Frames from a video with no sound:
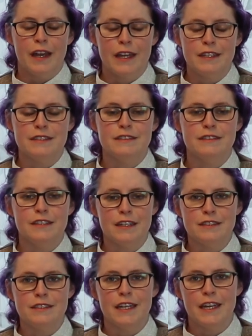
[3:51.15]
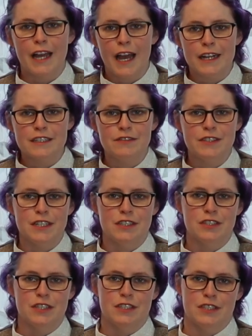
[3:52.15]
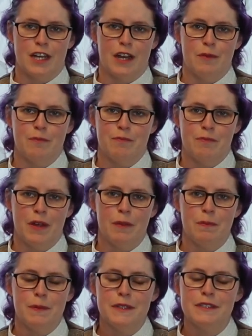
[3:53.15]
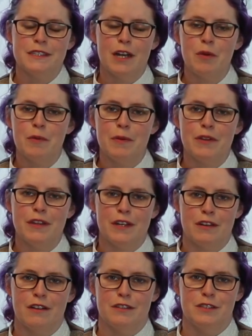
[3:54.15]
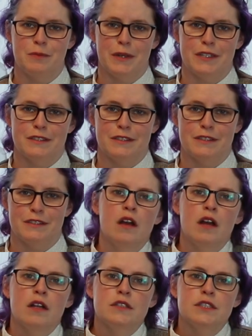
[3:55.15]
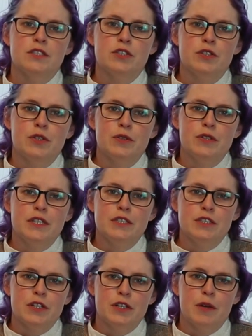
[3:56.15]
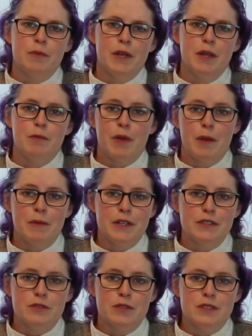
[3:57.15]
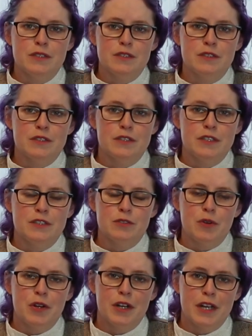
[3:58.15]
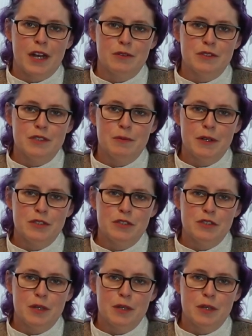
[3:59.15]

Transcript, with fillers: It does take active attention and time, but this is how we build that knowledge base. Did your Googling turn up any primary sources or historic accounts about your